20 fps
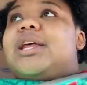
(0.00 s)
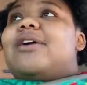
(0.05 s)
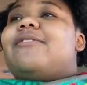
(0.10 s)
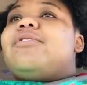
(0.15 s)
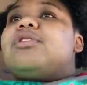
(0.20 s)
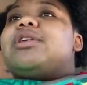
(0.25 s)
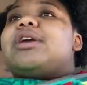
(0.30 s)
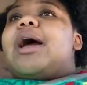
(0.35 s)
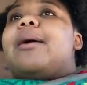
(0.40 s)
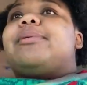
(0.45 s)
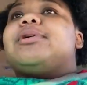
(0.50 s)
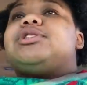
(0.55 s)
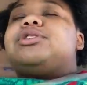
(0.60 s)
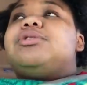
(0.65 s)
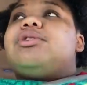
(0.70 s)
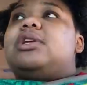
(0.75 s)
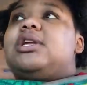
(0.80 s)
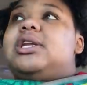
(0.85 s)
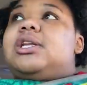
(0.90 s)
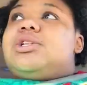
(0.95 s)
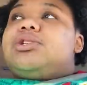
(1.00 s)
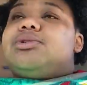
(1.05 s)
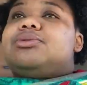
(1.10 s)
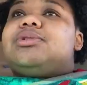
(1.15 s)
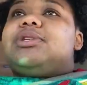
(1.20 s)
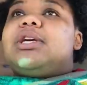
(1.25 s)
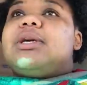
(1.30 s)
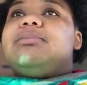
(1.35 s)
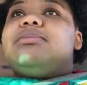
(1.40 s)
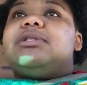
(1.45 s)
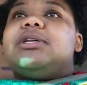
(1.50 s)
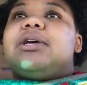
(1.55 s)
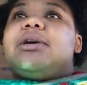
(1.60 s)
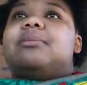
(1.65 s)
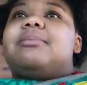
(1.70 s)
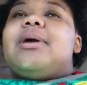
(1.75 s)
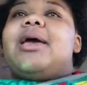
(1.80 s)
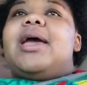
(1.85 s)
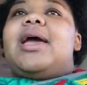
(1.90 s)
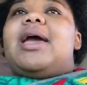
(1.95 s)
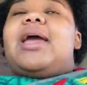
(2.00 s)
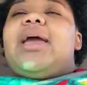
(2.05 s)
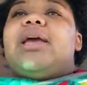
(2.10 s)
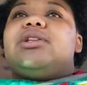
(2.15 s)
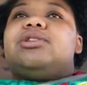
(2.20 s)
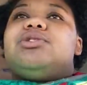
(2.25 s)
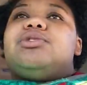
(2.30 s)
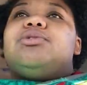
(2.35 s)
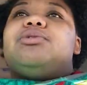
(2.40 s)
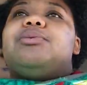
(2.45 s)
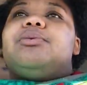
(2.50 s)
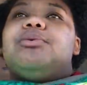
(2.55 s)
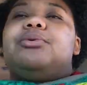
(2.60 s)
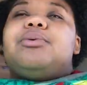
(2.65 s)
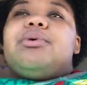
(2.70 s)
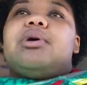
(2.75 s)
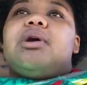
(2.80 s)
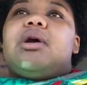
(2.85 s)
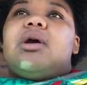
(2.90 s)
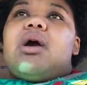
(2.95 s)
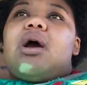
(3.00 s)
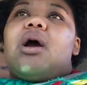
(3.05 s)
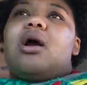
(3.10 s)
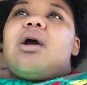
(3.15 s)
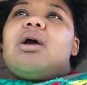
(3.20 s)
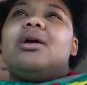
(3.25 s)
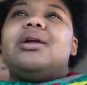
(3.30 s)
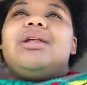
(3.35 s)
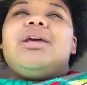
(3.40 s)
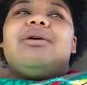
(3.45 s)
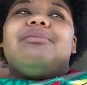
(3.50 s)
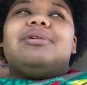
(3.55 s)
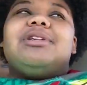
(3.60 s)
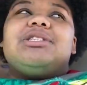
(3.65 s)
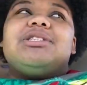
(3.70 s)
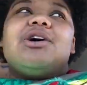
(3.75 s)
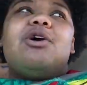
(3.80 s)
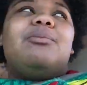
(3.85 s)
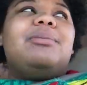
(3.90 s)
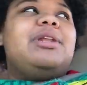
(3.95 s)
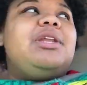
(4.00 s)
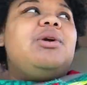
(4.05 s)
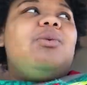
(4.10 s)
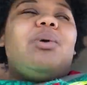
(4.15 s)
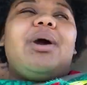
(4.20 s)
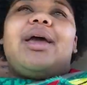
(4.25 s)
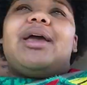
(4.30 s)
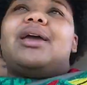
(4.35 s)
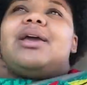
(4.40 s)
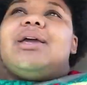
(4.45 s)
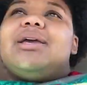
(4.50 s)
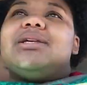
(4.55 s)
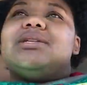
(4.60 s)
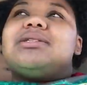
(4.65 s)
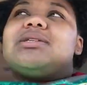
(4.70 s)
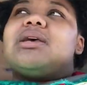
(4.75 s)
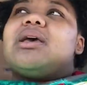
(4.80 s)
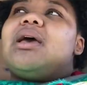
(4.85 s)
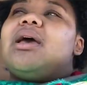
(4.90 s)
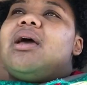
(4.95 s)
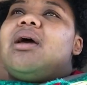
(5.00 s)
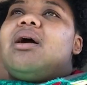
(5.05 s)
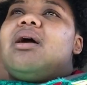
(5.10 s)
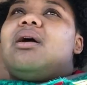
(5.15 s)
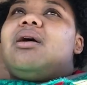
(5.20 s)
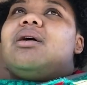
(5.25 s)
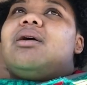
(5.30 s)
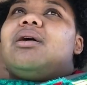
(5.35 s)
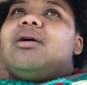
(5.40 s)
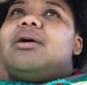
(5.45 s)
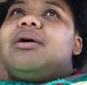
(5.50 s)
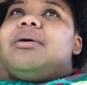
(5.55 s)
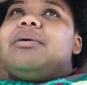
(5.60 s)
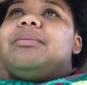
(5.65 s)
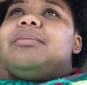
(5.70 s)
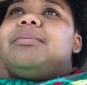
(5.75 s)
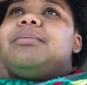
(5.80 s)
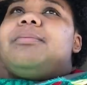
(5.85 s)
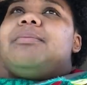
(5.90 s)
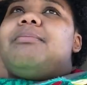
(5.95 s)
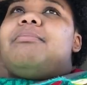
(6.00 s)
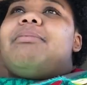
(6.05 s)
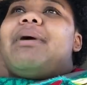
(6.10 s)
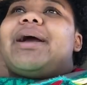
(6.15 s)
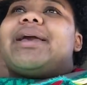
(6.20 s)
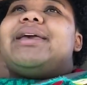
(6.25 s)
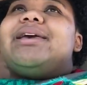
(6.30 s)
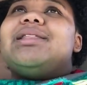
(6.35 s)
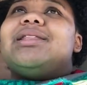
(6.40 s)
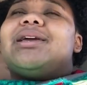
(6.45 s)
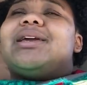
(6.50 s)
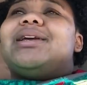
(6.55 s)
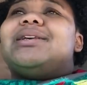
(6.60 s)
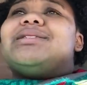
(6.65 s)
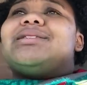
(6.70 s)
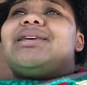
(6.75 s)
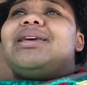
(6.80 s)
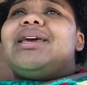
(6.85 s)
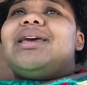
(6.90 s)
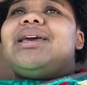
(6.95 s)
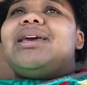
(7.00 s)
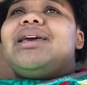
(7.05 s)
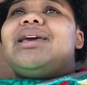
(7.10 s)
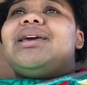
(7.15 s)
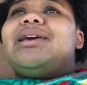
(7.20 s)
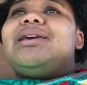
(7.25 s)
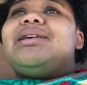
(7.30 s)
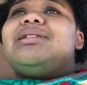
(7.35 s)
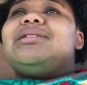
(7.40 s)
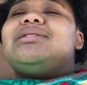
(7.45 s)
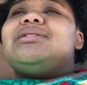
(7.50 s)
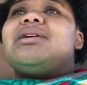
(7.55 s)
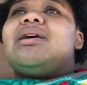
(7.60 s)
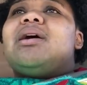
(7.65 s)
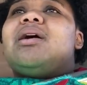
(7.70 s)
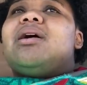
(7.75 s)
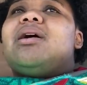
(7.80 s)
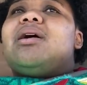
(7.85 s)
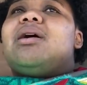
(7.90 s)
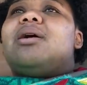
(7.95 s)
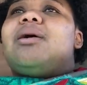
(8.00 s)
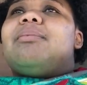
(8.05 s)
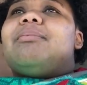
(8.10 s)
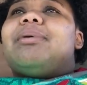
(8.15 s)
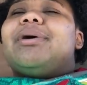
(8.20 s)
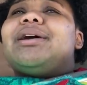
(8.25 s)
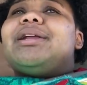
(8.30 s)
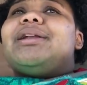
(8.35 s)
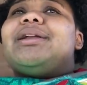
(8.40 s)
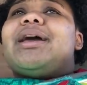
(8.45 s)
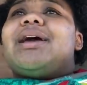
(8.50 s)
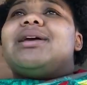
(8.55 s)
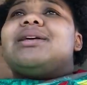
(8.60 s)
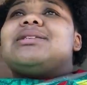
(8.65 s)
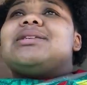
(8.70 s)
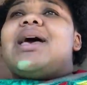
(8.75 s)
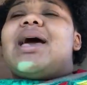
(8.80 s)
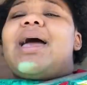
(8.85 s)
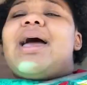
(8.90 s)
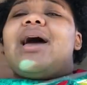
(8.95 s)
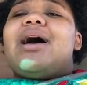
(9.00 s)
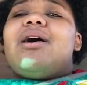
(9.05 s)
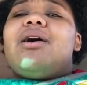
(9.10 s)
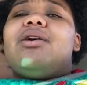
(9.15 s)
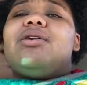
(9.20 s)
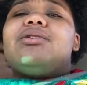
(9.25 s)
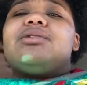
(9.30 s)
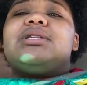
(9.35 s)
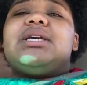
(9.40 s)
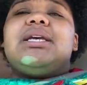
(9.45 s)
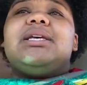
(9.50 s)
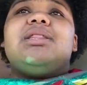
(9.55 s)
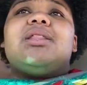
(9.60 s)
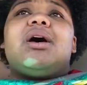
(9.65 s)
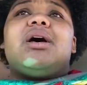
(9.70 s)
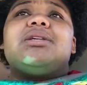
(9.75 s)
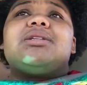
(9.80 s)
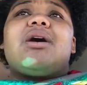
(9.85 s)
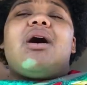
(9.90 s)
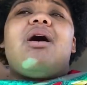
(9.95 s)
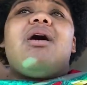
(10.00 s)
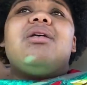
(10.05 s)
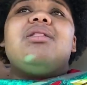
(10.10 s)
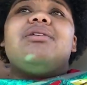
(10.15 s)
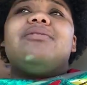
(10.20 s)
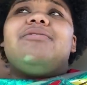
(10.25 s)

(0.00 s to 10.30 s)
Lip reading: opportunity to tempt him and to hurt him in so many ways, by killing his kids, burning down his house. He lost all of his